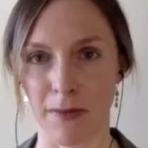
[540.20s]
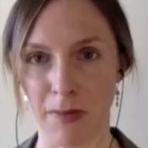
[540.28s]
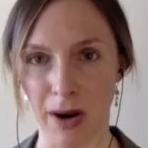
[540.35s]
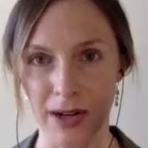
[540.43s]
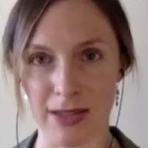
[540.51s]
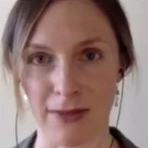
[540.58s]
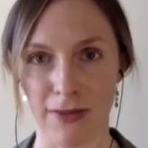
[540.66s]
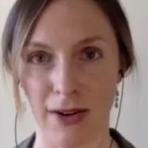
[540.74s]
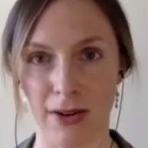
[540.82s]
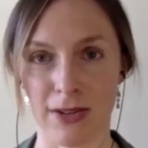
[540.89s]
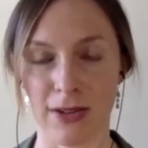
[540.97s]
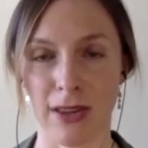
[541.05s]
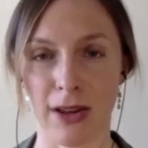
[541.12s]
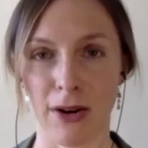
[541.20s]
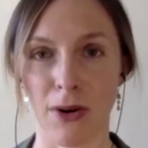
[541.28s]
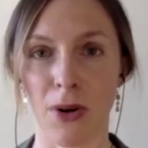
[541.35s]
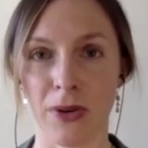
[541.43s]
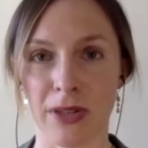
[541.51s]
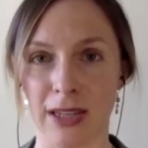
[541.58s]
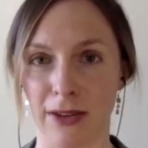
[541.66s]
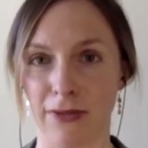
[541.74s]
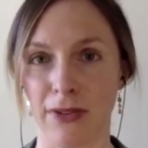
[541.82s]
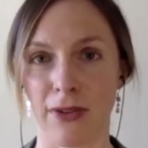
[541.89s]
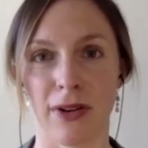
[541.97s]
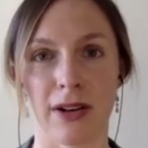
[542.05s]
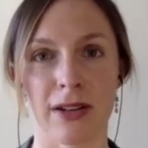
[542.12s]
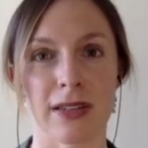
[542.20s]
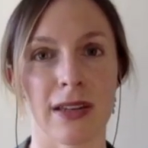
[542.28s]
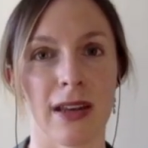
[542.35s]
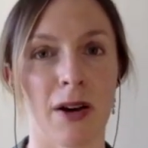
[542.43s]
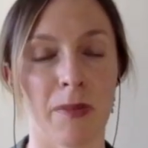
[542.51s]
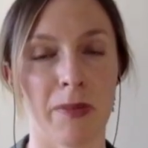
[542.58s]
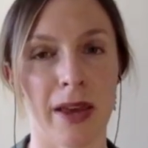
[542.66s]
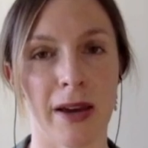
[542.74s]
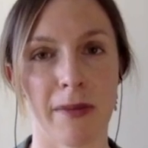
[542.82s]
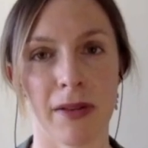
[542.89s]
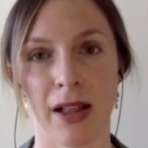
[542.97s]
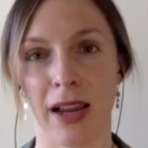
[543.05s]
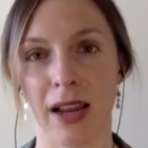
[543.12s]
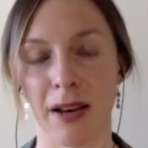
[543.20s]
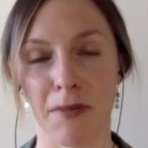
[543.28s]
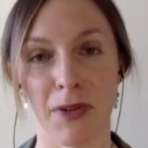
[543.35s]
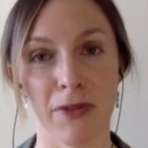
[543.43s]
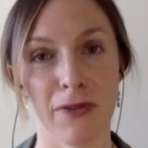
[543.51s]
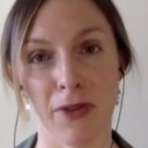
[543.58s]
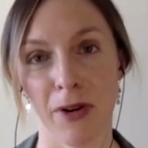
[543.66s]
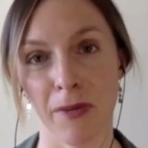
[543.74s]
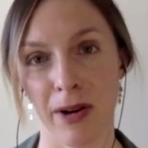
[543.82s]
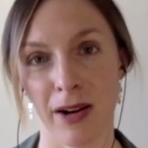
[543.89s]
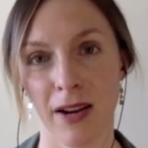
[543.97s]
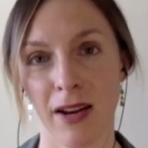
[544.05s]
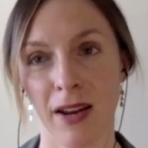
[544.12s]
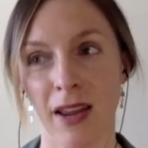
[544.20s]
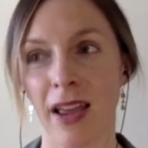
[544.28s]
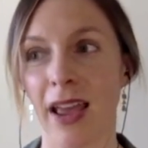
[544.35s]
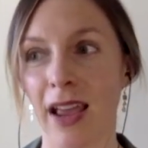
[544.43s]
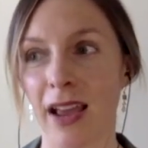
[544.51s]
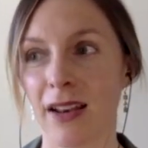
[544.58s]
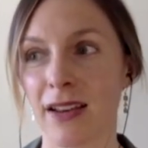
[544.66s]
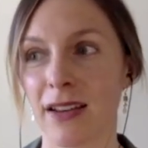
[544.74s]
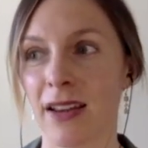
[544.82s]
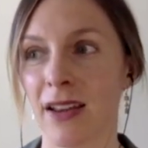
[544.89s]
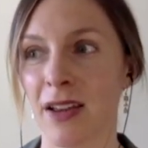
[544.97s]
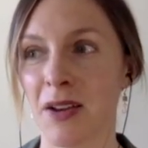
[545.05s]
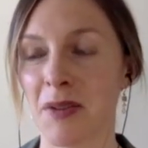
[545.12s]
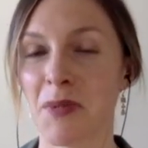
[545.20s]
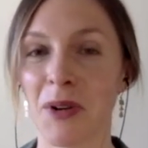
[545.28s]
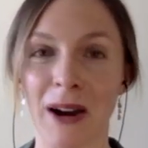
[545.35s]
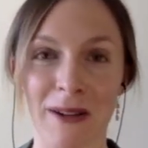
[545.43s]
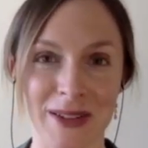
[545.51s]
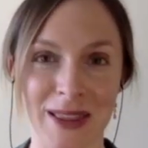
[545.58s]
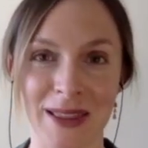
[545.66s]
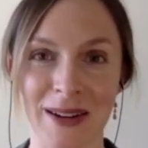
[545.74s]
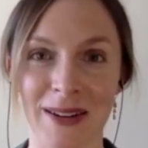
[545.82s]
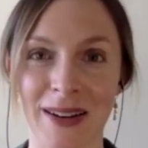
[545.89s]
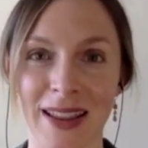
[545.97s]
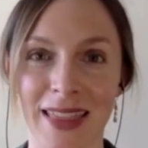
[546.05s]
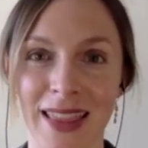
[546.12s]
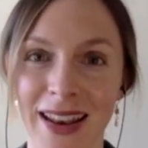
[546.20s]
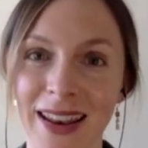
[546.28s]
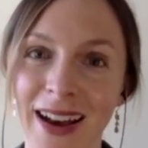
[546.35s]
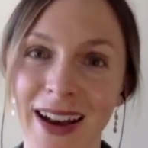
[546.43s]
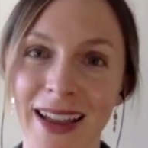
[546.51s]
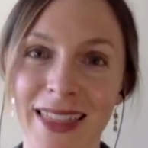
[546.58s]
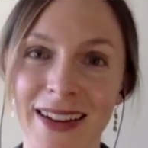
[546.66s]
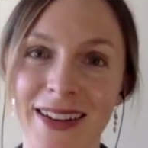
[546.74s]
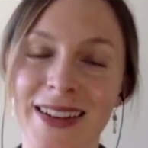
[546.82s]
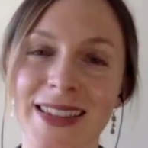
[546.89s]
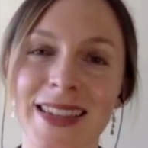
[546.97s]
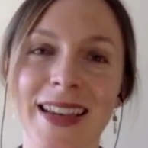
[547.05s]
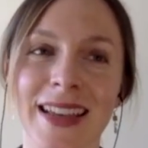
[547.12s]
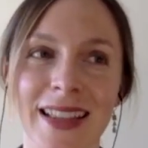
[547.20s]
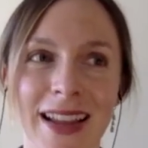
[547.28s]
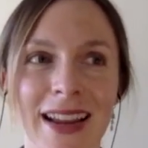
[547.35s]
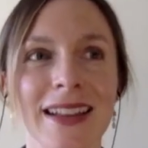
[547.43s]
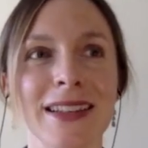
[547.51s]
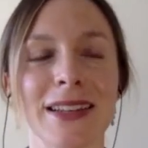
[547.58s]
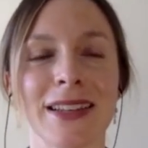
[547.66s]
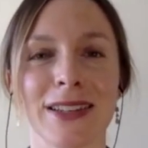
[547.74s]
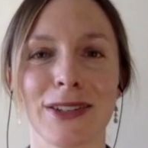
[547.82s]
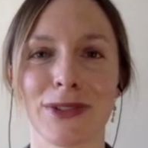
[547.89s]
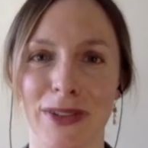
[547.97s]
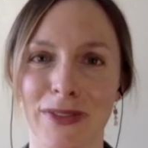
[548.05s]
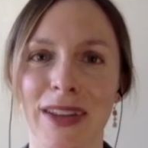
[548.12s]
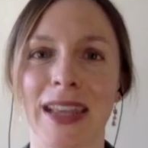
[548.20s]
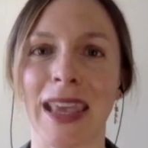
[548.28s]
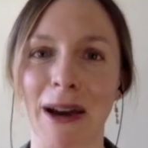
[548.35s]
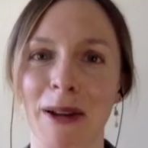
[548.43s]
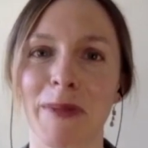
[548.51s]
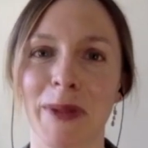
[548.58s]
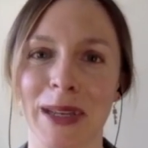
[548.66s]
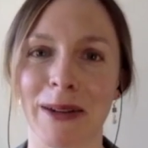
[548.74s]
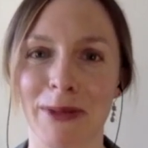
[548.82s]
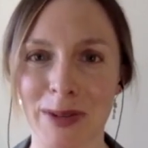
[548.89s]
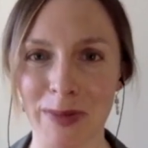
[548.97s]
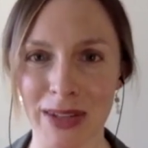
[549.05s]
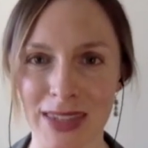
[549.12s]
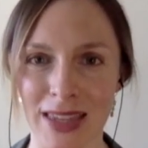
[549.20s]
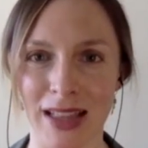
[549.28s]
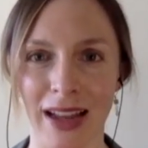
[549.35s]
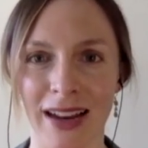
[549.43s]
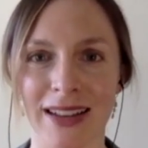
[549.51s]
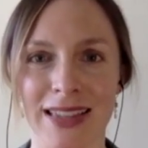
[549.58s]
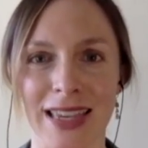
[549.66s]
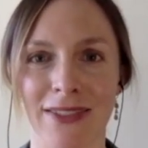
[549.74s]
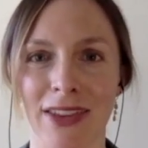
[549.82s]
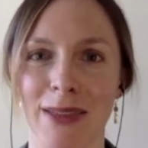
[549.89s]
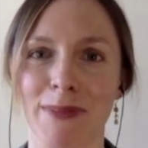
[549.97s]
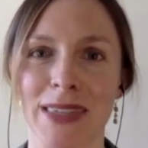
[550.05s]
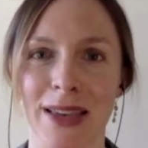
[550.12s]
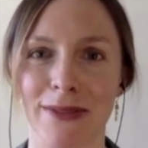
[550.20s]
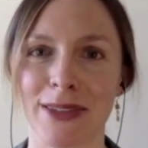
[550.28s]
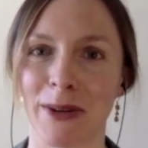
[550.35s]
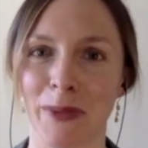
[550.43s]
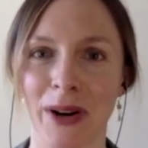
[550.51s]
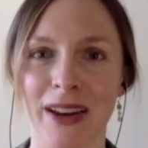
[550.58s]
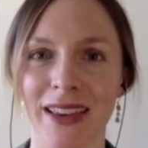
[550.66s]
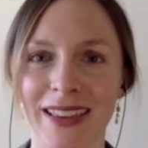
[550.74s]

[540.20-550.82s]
parts of their whole self in order to help that client move forward. And more often than not, there is client-driven accountability, which means the client is giving themselves homework.